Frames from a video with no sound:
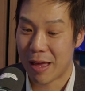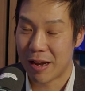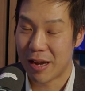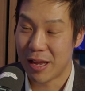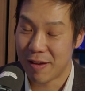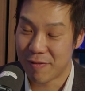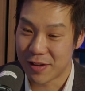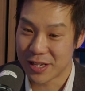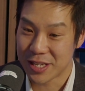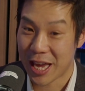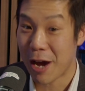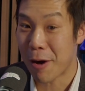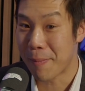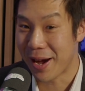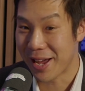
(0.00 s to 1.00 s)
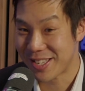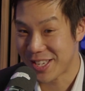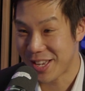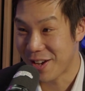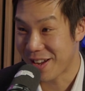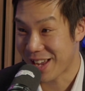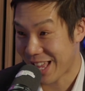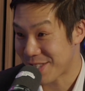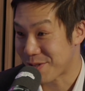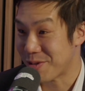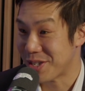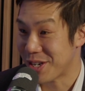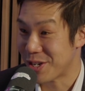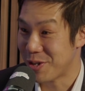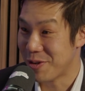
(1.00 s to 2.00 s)
leaflets, helped by Cancer
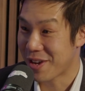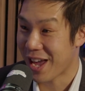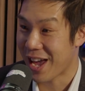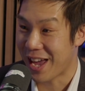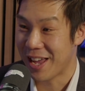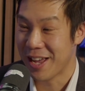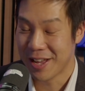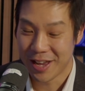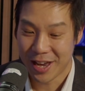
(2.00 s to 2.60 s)
Research UK.